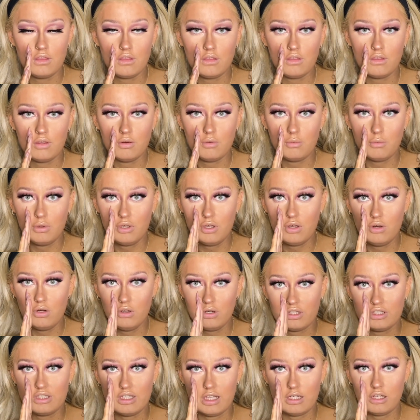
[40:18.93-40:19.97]
when you
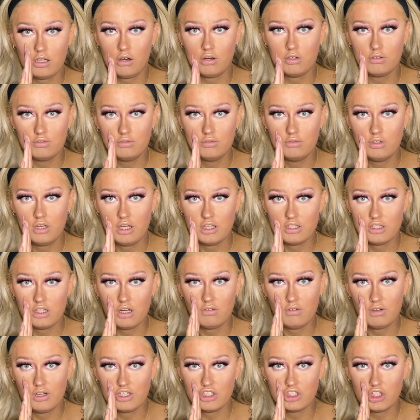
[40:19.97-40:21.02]
look dead on. It's not
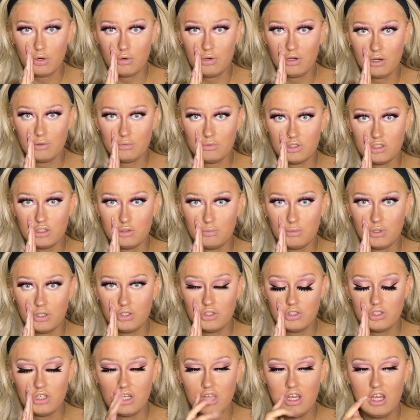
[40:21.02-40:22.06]
really showing up too
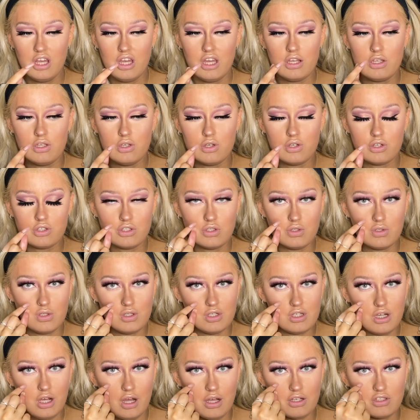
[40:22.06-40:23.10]
much. Because
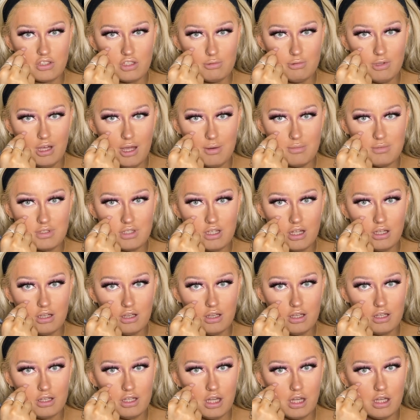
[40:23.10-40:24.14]
usually, like, sometimes they'll
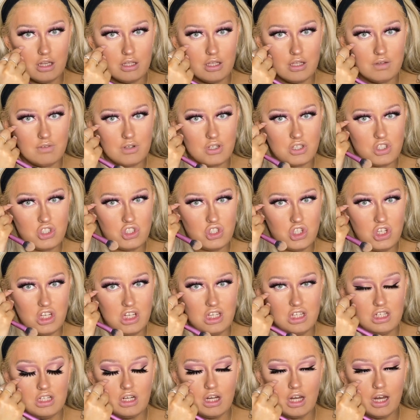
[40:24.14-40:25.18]
leave a
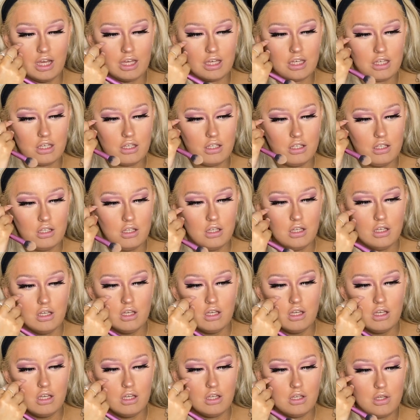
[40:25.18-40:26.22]
sheen, like
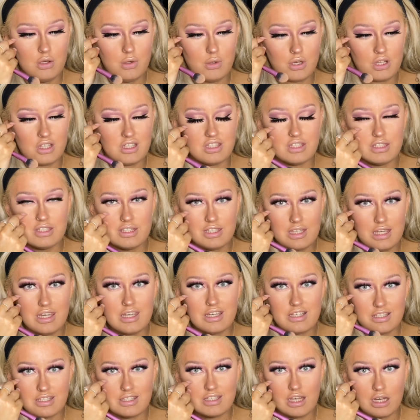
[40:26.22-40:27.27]
you can see
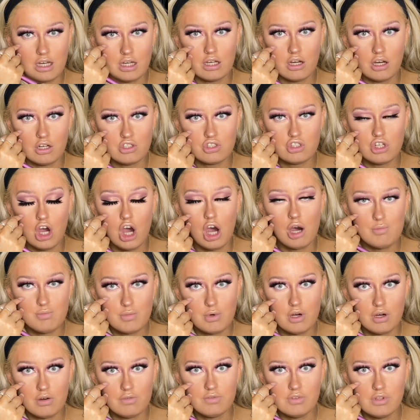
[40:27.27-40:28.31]
it sitting on top
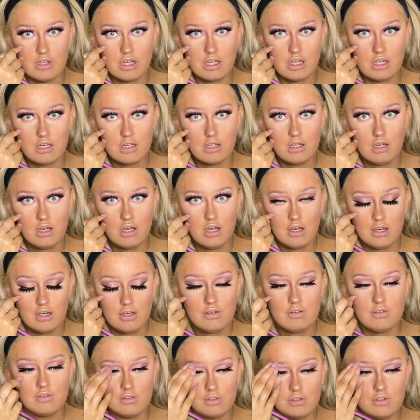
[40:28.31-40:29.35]
of the
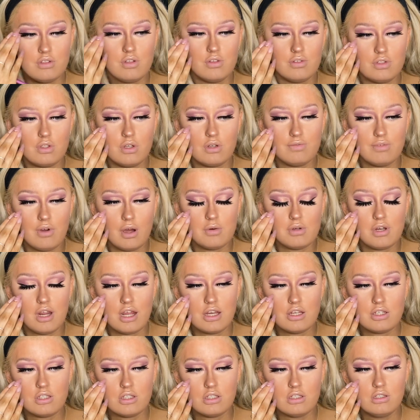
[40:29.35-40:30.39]
sort of
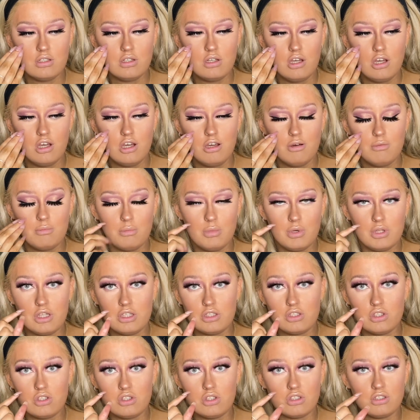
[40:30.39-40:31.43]
foundation, but
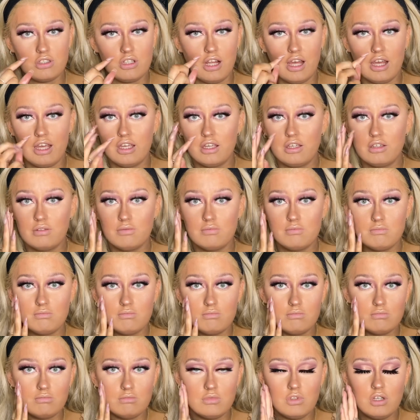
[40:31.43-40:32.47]
this is just like,
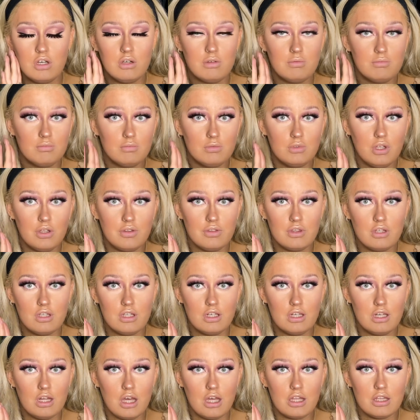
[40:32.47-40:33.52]
no,
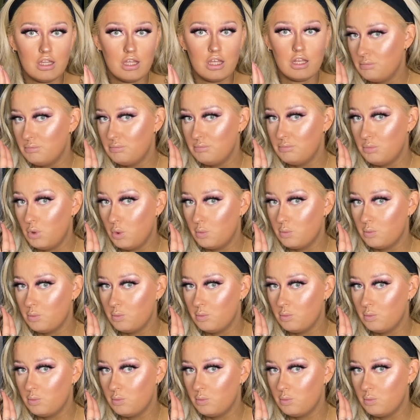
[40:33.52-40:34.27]
nothing, and then boom.